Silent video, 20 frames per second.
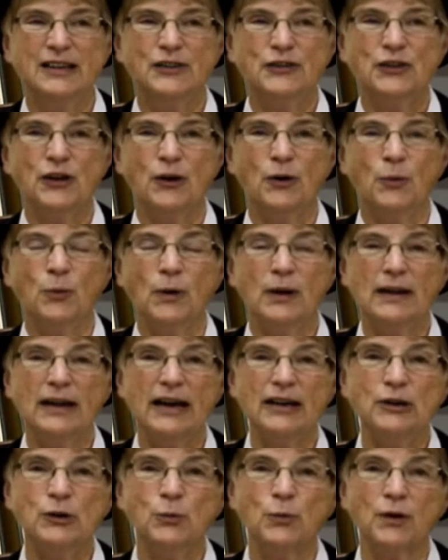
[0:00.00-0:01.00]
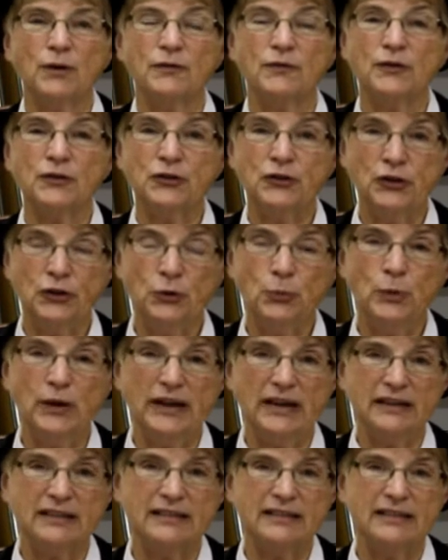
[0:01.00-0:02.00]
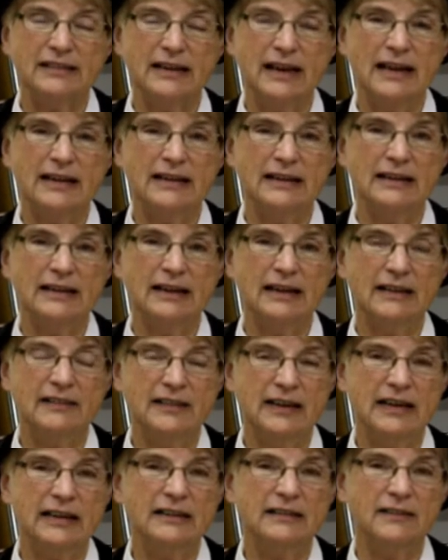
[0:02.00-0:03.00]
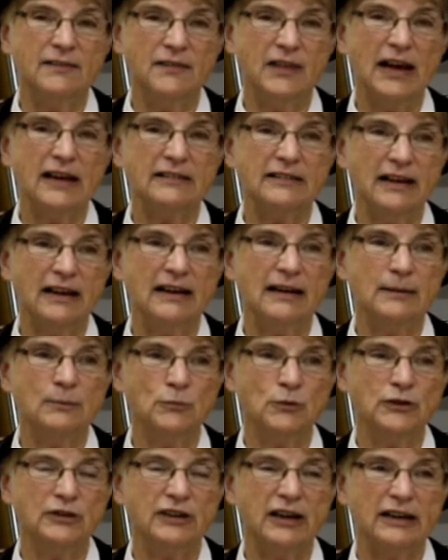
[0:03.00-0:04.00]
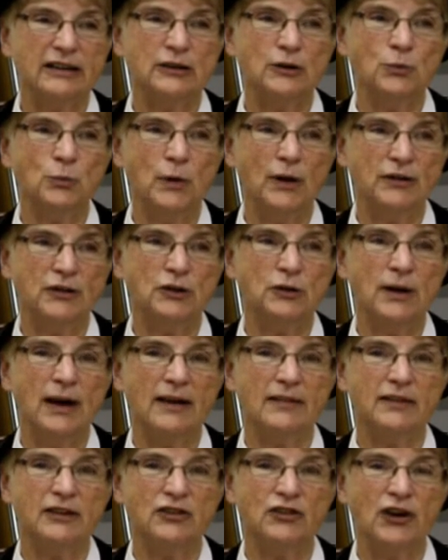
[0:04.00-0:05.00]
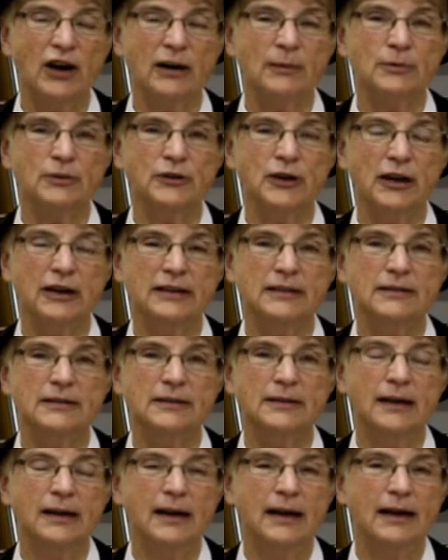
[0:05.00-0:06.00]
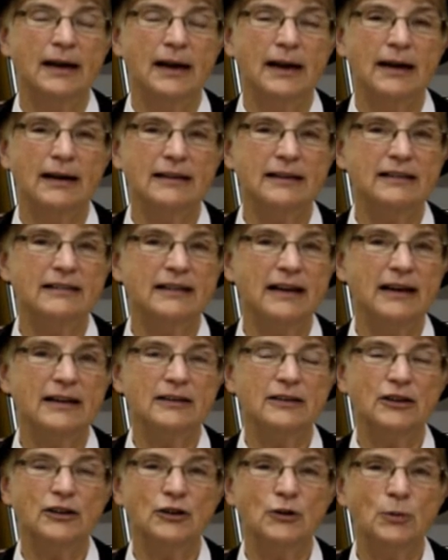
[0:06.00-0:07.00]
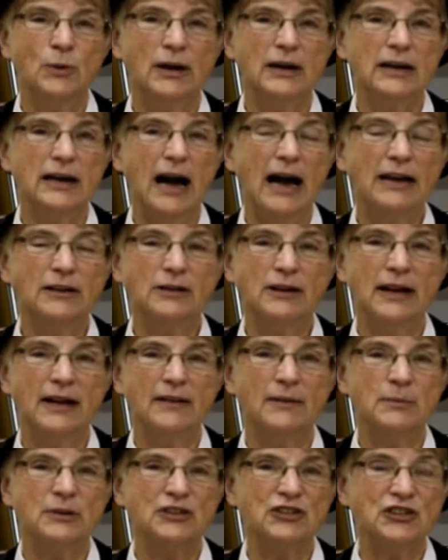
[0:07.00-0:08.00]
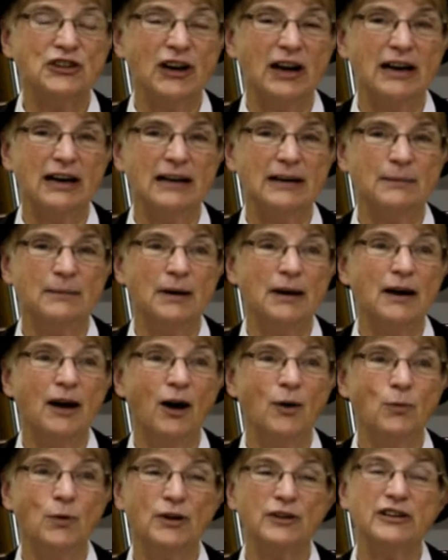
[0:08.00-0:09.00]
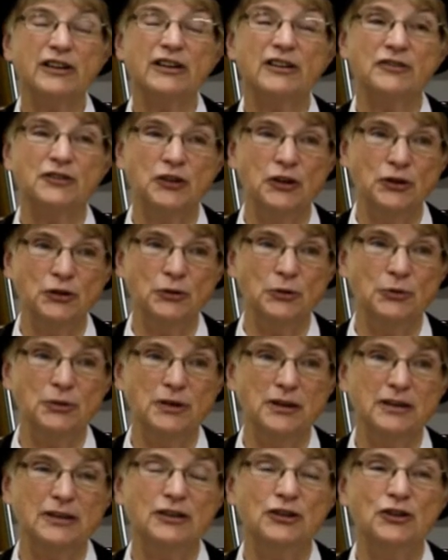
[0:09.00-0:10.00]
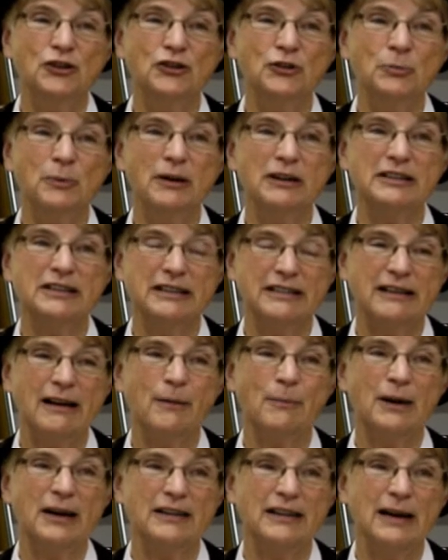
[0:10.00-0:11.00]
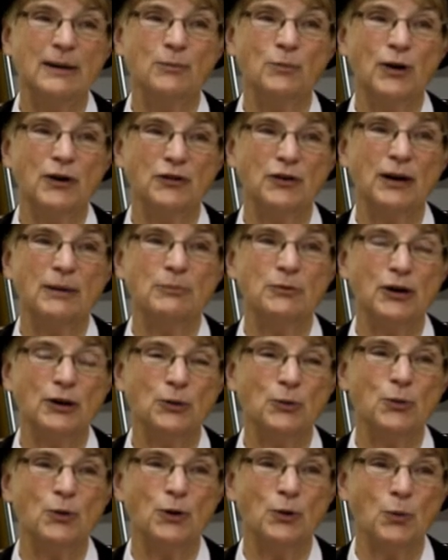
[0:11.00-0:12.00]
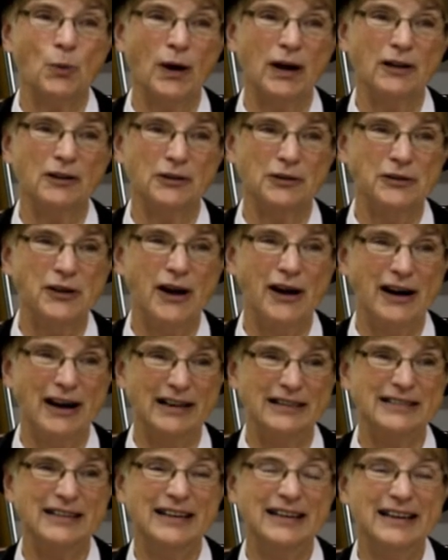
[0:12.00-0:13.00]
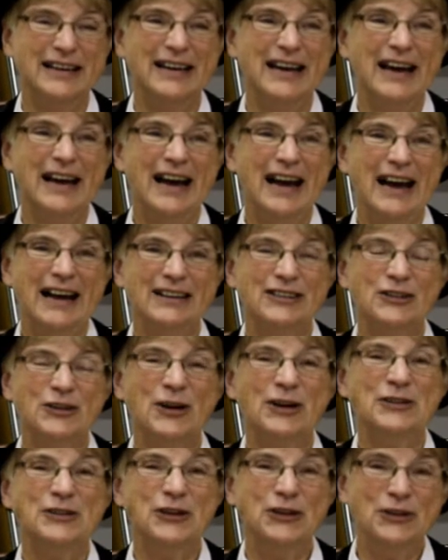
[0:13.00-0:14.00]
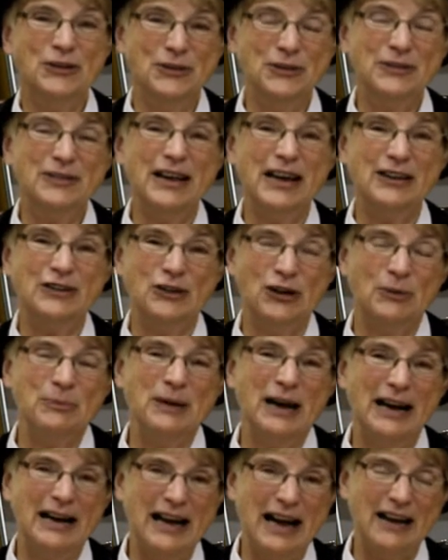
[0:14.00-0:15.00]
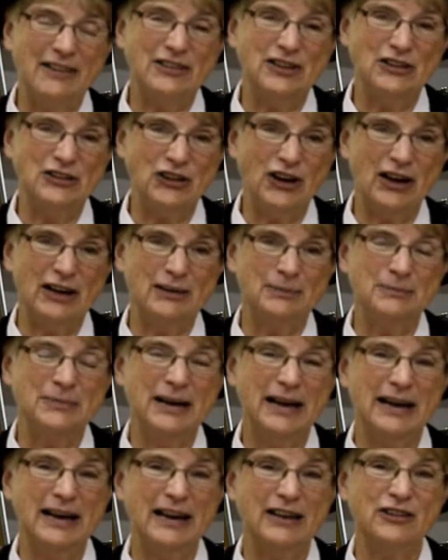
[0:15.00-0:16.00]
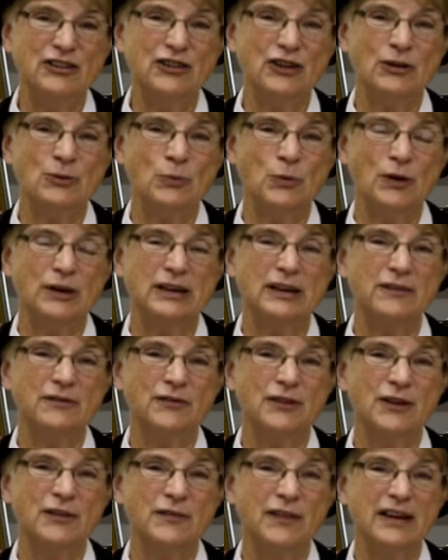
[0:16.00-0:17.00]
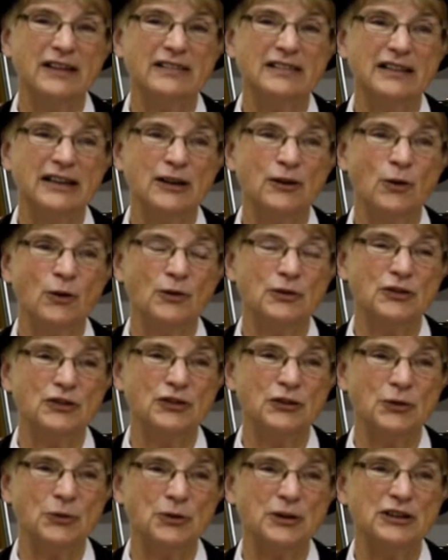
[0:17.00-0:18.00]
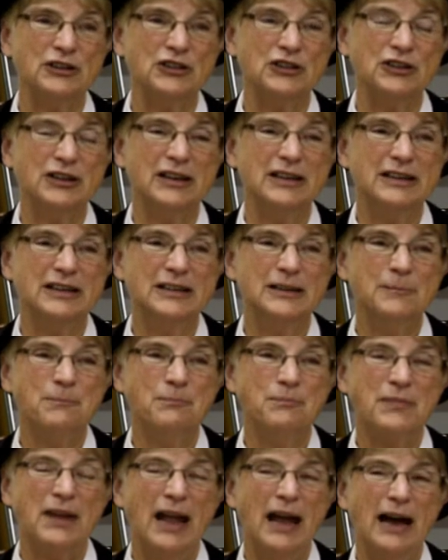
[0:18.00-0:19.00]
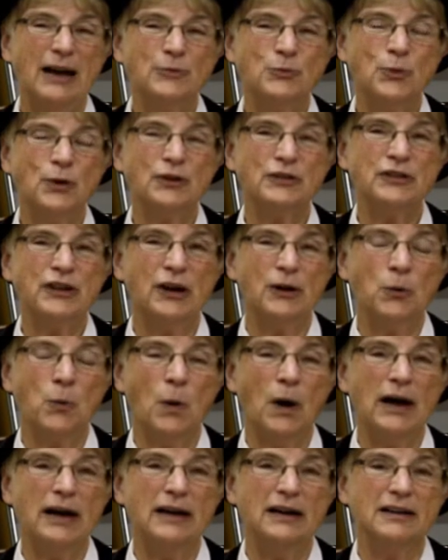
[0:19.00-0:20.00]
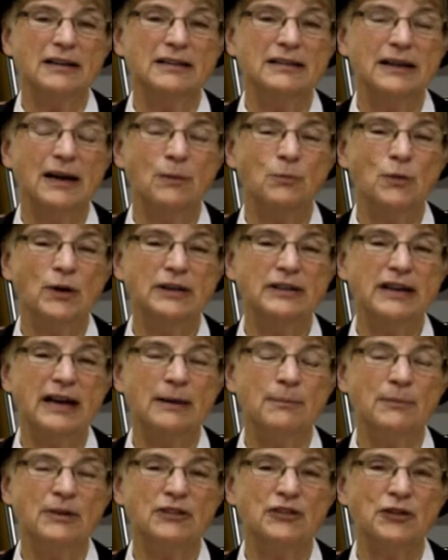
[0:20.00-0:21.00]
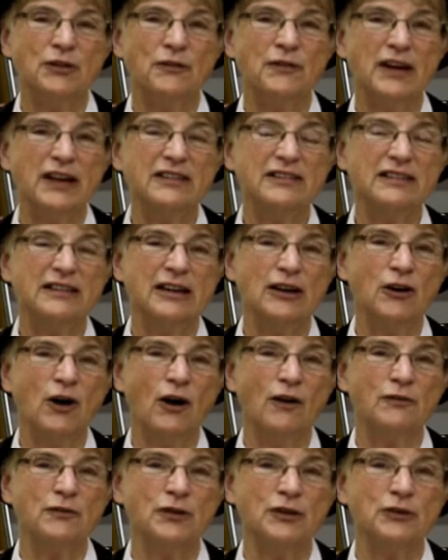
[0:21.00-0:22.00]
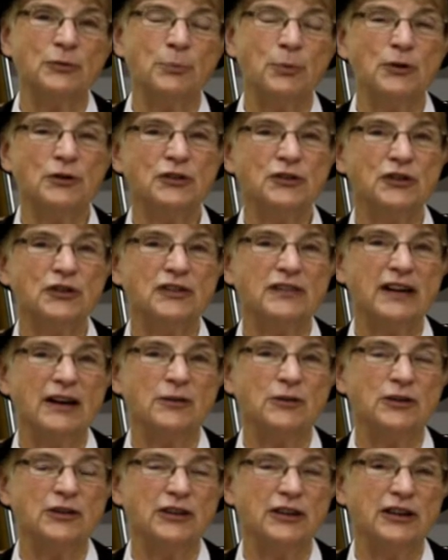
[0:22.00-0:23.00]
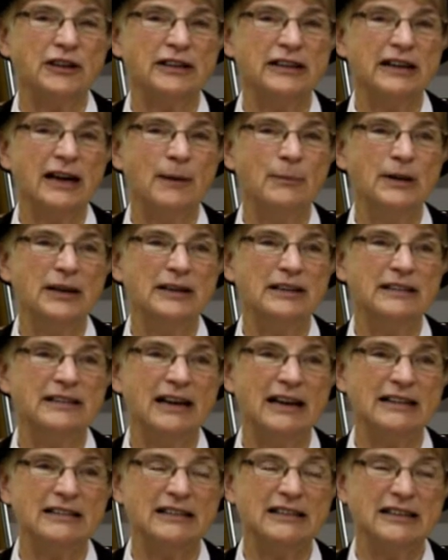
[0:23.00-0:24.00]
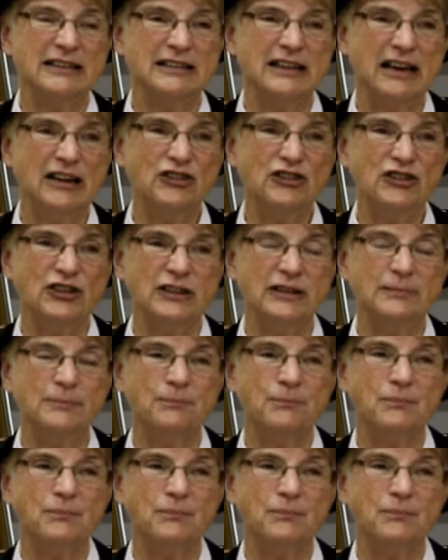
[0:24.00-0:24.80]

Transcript: So we'll let you work for two weeks, and at the end of that time, we'll tell you whether you had the job or not. And I said, You know what? I don't have that much time. I'll work till noon. You should be able to tell by then whether I'm going to work well or not. And so at noon, they told me I had the job, and I started working for the Vestey Cold Storage. I'd worked there a while, and one day Mr. Vestey called for his personal secretary to come in and take dictation.